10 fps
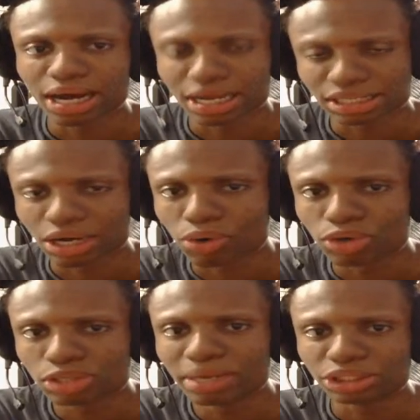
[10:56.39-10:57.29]
as I
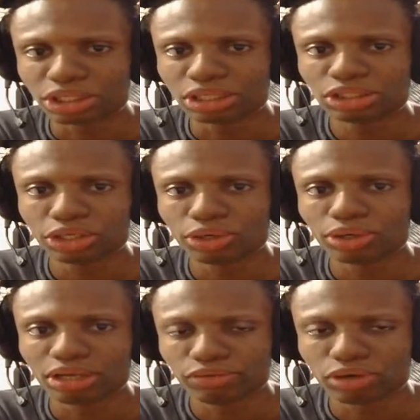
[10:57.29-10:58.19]
always mention to you
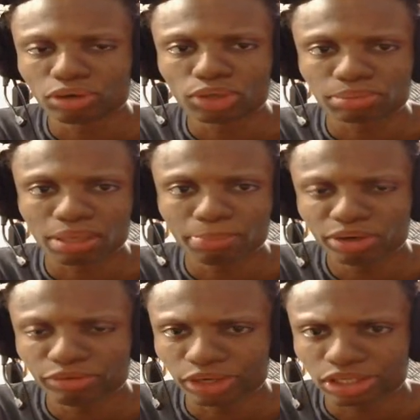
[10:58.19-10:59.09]
all, if you all watch my
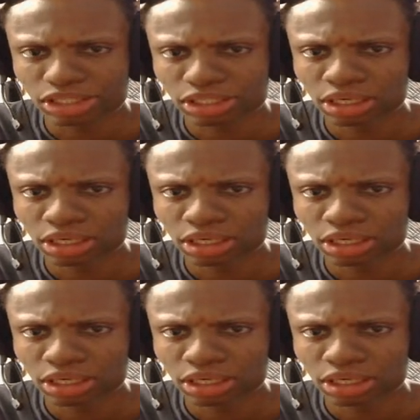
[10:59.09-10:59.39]
previous